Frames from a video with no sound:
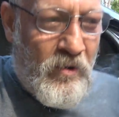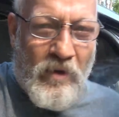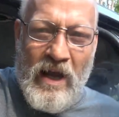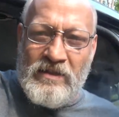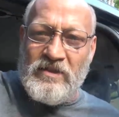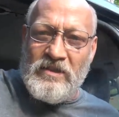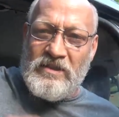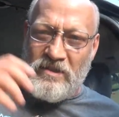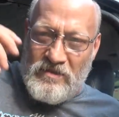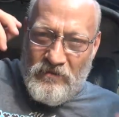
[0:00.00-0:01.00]
we're actually
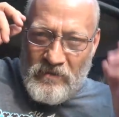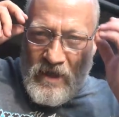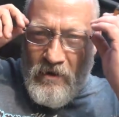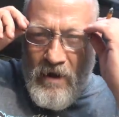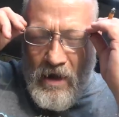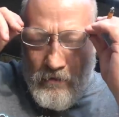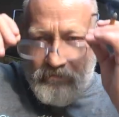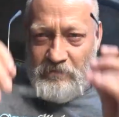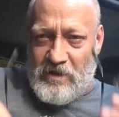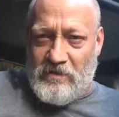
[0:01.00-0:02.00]
just going to go out
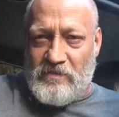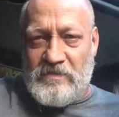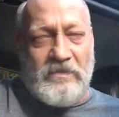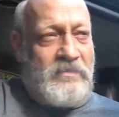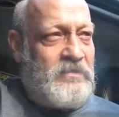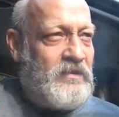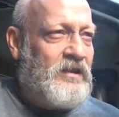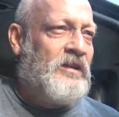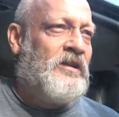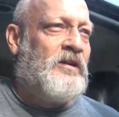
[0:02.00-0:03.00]
because
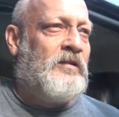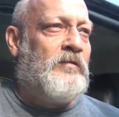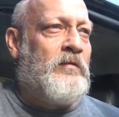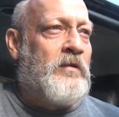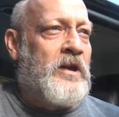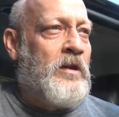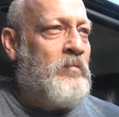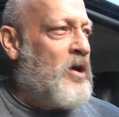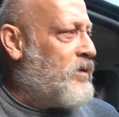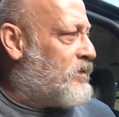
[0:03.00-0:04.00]
we want to go
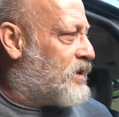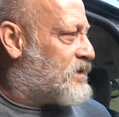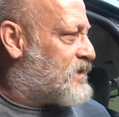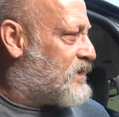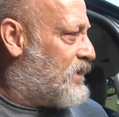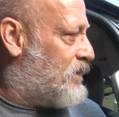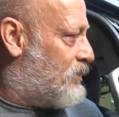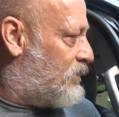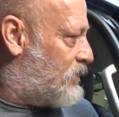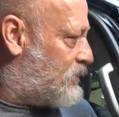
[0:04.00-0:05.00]
boating so